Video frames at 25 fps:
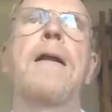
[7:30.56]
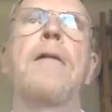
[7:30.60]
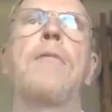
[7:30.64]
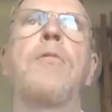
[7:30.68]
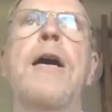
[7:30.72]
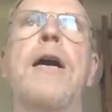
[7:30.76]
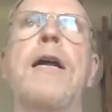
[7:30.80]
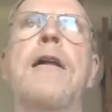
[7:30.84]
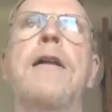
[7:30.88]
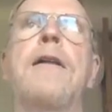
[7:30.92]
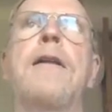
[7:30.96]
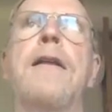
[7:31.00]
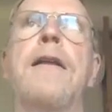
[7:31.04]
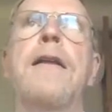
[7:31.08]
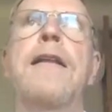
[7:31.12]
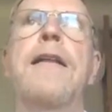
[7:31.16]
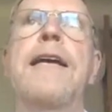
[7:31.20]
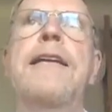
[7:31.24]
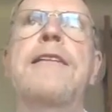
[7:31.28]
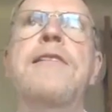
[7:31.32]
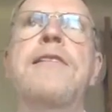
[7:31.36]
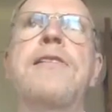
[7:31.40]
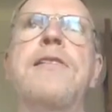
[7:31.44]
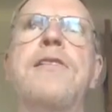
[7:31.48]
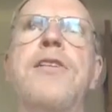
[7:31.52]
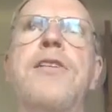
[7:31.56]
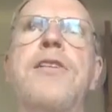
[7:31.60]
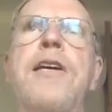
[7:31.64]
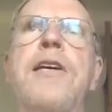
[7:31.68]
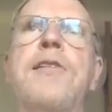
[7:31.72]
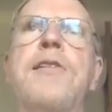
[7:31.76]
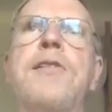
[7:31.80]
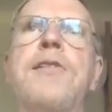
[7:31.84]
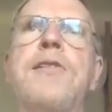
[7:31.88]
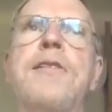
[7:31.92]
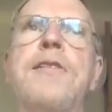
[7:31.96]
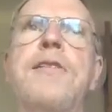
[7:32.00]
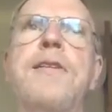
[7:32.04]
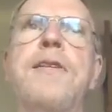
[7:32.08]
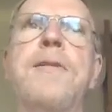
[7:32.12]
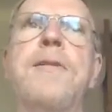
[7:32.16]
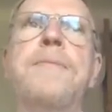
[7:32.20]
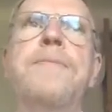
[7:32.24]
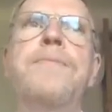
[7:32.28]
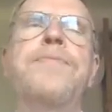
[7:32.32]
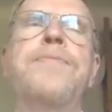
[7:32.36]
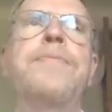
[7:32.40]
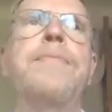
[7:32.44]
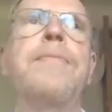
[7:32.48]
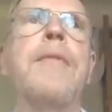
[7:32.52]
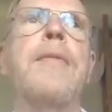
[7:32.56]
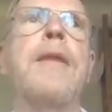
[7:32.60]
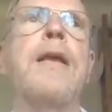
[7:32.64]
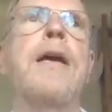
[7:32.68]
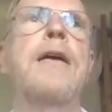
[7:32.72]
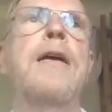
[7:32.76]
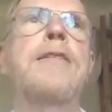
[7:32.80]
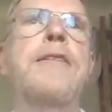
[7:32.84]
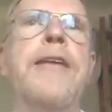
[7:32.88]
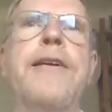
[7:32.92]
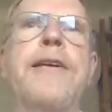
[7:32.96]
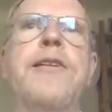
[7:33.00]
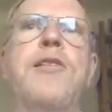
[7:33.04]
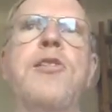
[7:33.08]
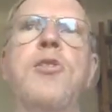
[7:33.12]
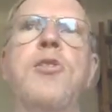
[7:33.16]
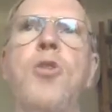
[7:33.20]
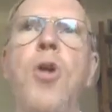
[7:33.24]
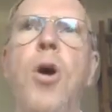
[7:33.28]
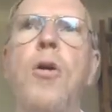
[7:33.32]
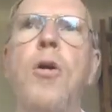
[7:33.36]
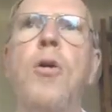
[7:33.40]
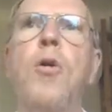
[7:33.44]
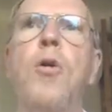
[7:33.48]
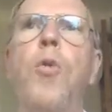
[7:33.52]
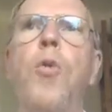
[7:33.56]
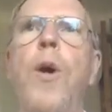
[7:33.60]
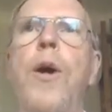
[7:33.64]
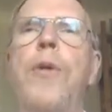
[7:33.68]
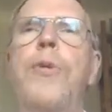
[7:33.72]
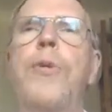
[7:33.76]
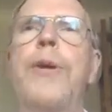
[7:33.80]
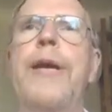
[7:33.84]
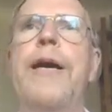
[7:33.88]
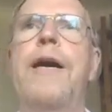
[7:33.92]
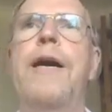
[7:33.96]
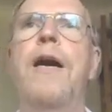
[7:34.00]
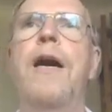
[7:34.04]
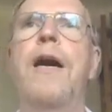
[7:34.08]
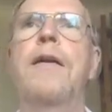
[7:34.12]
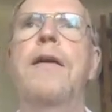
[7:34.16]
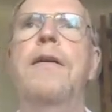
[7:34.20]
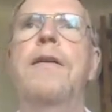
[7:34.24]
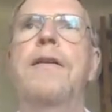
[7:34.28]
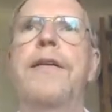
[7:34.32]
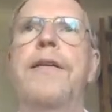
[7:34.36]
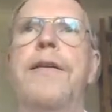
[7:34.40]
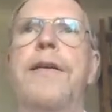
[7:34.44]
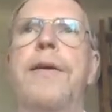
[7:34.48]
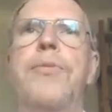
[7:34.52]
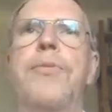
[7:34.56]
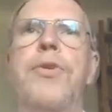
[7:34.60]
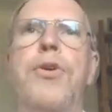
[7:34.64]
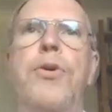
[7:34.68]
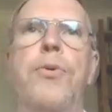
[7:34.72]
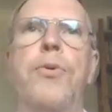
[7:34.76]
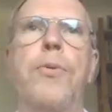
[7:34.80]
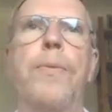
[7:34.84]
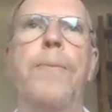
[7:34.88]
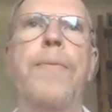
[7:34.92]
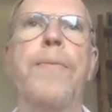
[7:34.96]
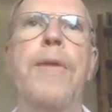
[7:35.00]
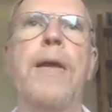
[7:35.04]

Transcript: Well, let's just take stock of where we are in EMU.